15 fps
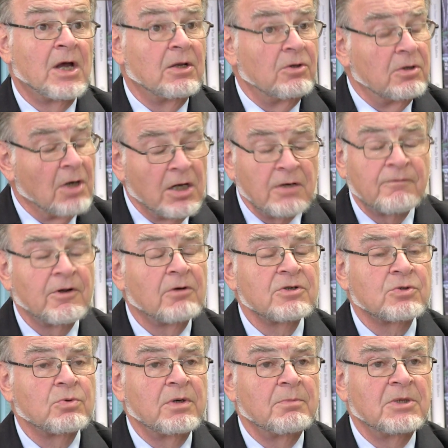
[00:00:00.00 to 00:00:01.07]
None of
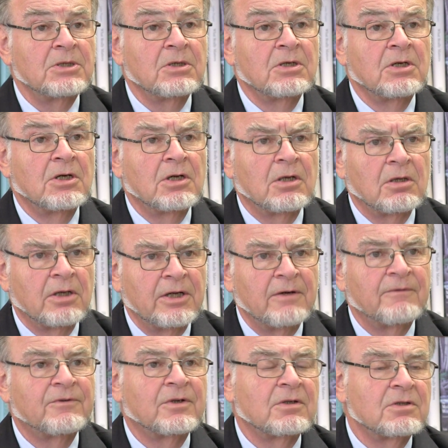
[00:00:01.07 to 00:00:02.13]
those women
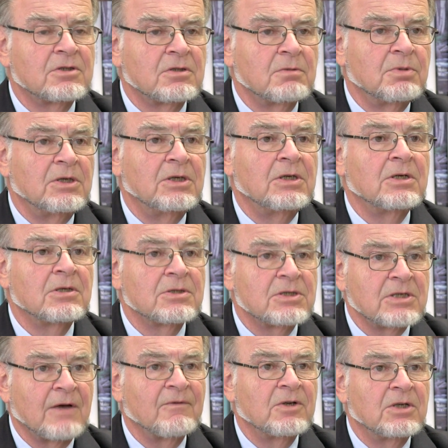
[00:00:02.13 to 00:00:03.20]
lived to be
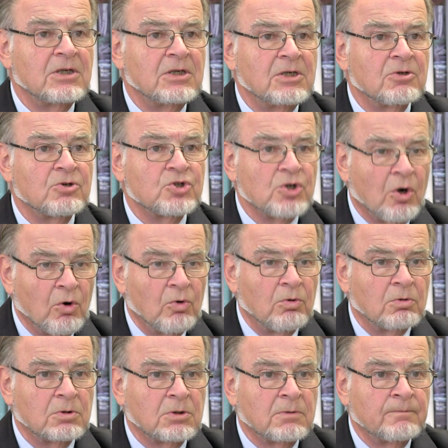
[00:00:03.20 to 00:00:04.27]
70 years
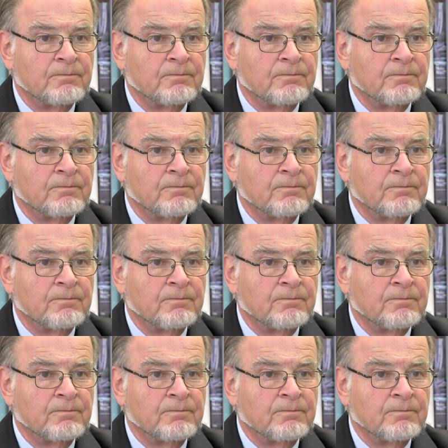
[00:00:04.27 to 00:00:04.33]
old.